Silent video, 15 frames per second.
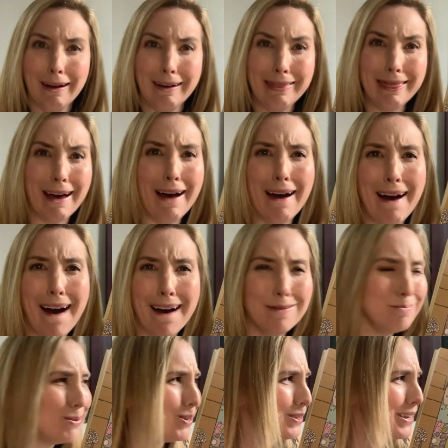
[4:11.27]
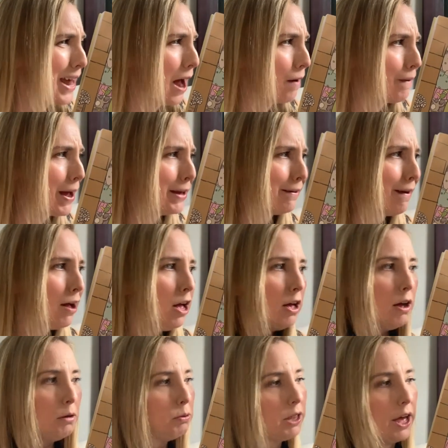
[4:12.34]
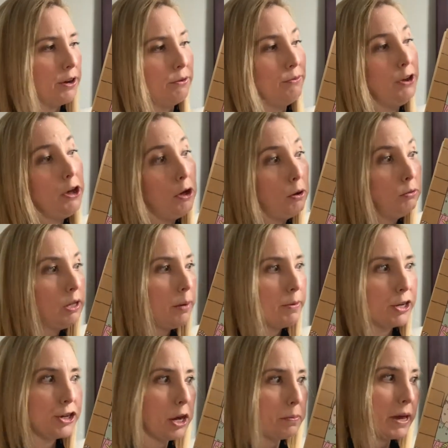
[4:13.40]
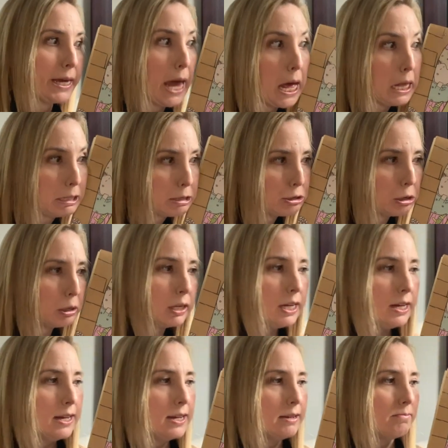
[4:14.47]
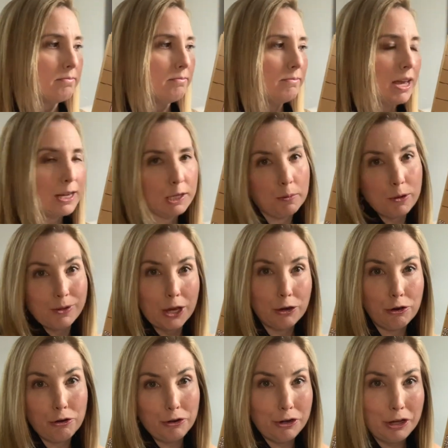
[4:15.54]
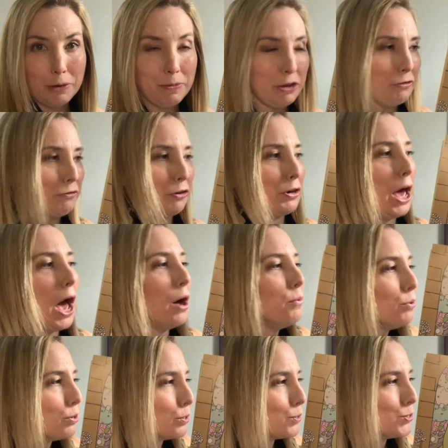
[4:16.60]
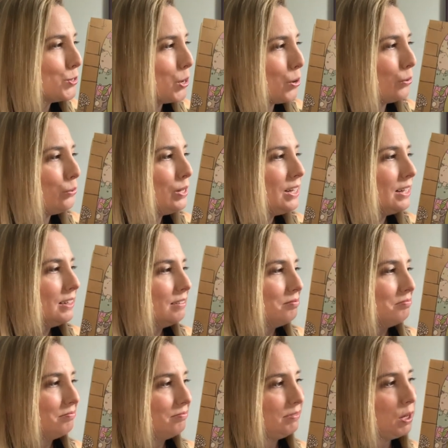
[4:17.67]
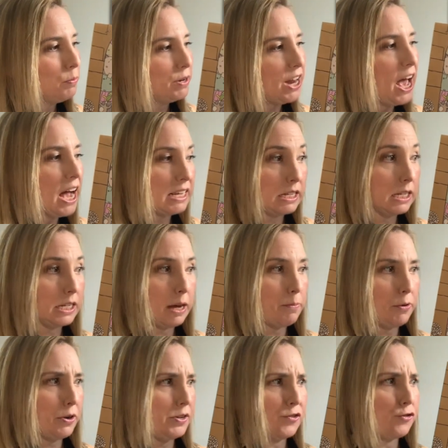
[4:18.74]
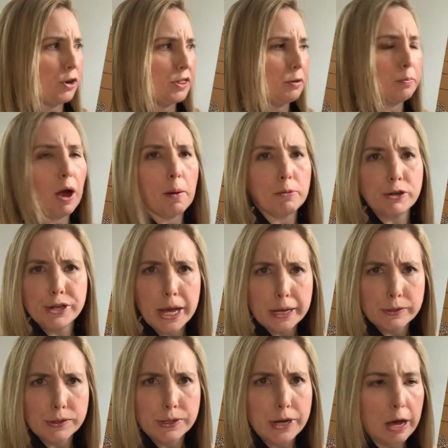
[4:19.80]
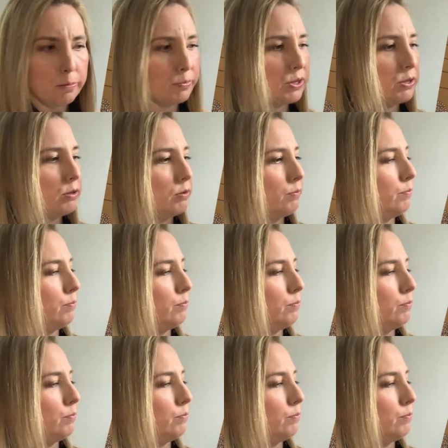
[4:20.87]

The humble narrator? Well, I don't know. Let me check my calendar. I suppose I could come in for an hour or so. Someone has to demonstrate the proper dance steps.